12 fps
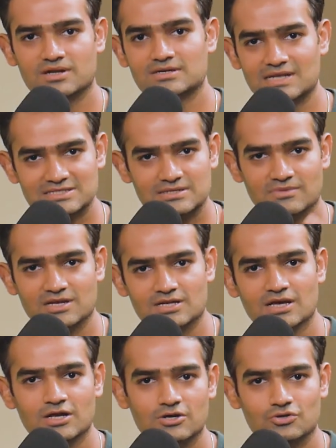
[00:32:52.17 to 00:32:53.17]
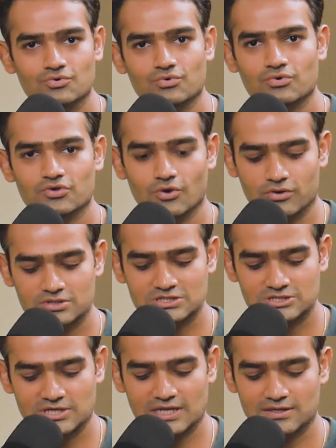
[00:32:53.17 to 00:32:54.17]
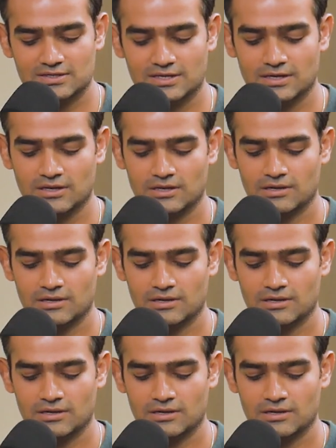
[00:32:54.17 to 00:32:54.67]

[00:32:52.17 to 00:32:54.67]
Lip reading: but a testament to your strength.